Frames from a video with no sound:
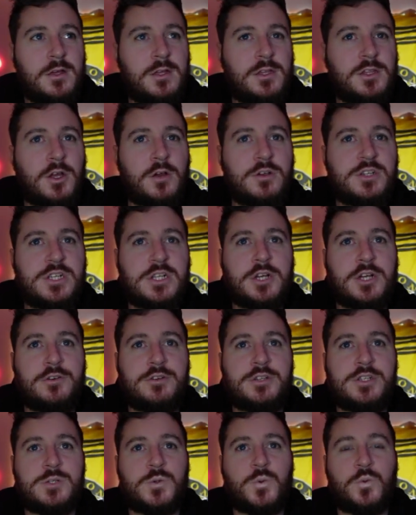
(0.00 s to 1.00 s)
those
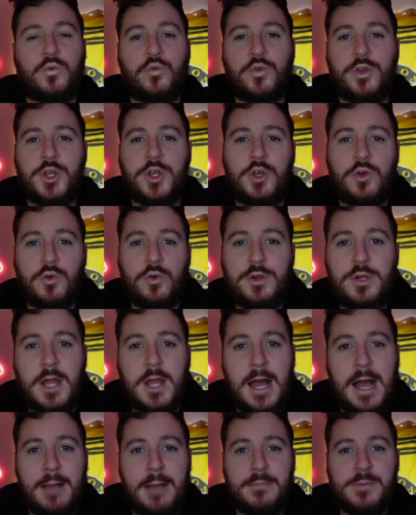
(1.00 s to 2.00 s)
clearances were really good,
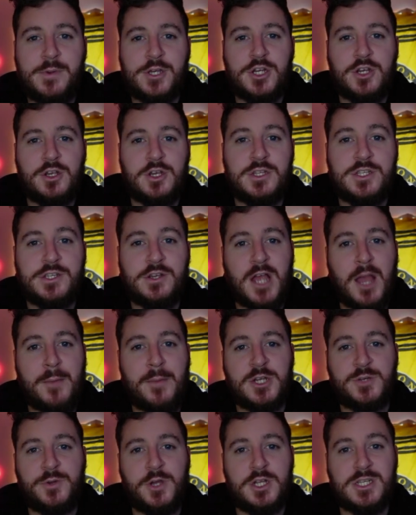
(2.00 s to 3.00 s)
especially considering how
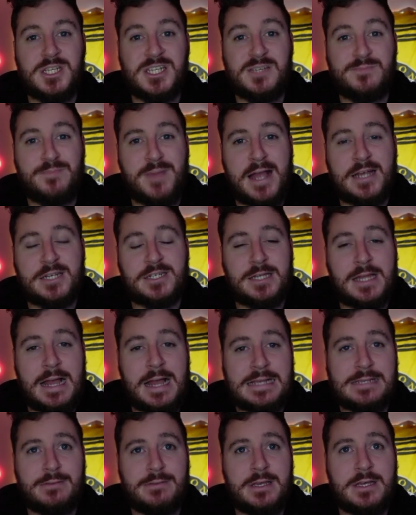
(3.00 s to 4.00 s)
much we got smashed
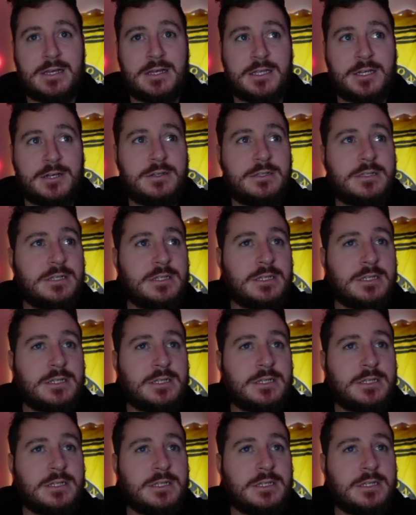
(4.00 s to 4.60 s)
last week in clearances.